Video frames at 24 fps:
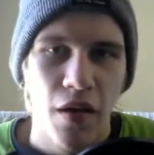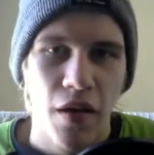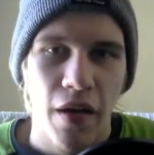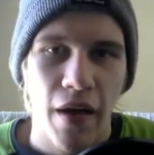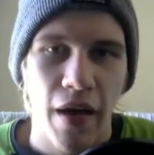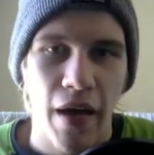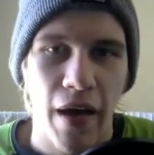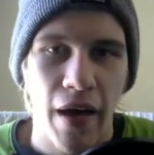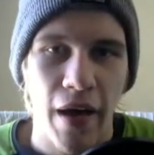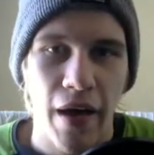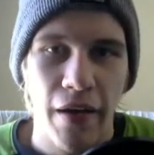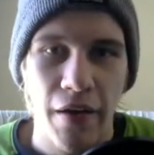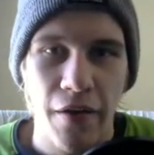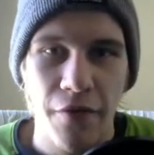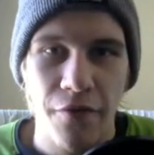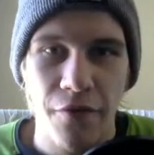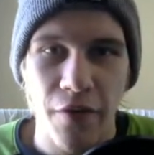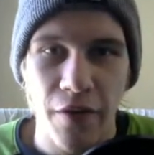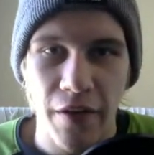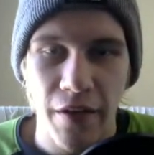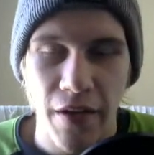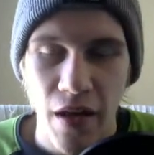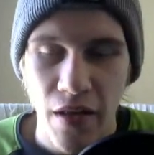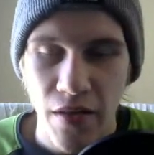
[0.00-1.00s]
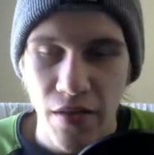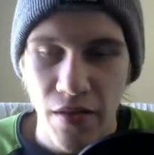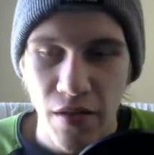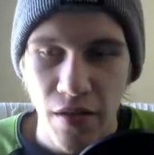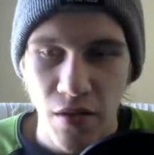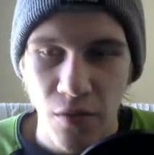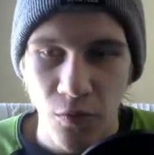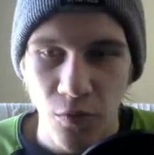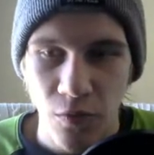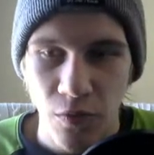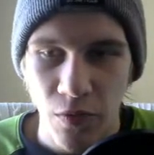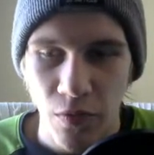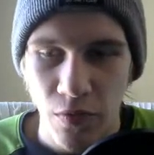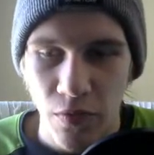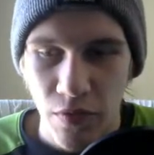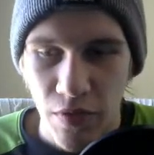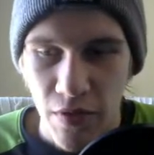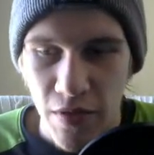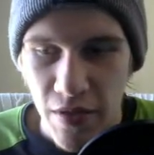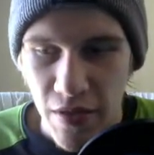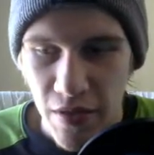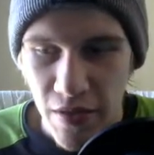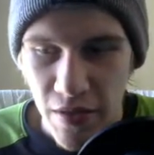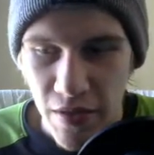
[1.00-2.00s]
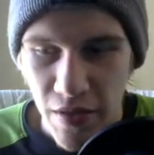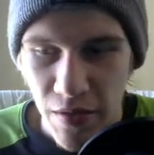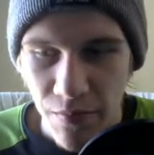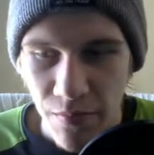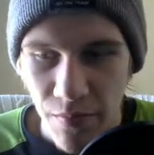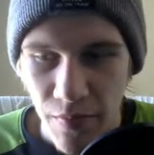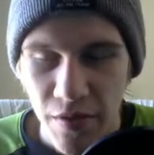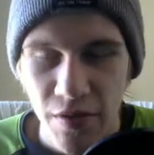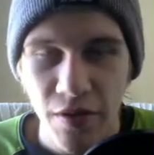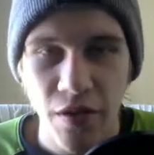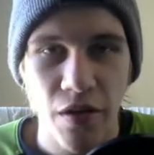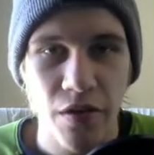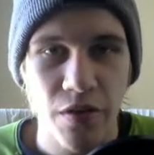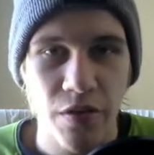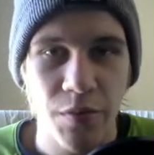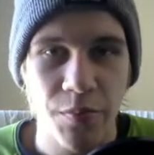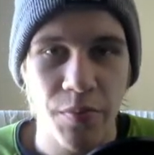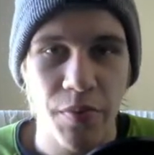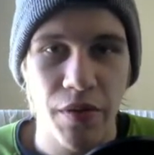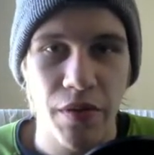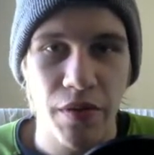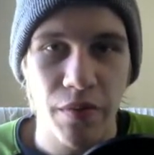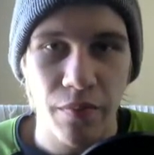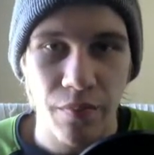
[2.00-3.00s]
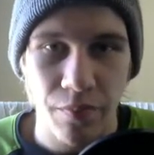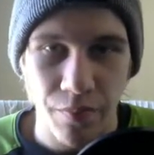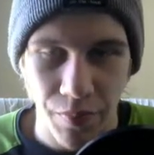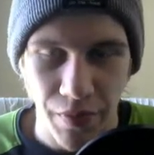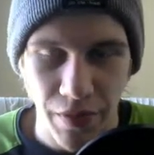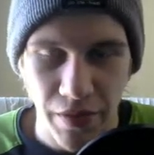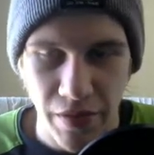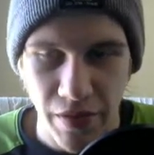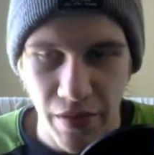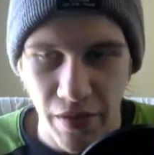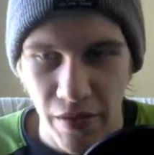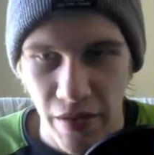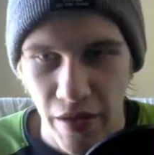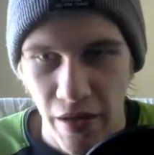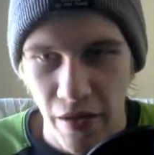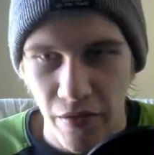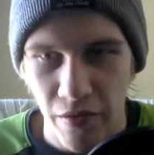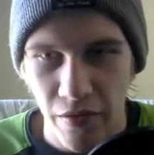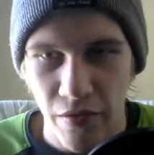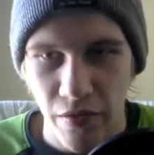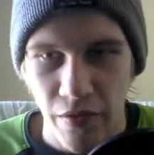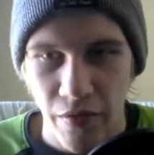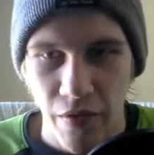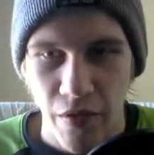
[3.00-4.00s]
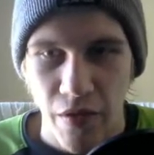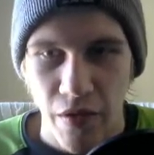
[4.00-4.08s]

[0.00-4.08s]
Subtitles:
And if I hit enter, Tim is going to be printed out.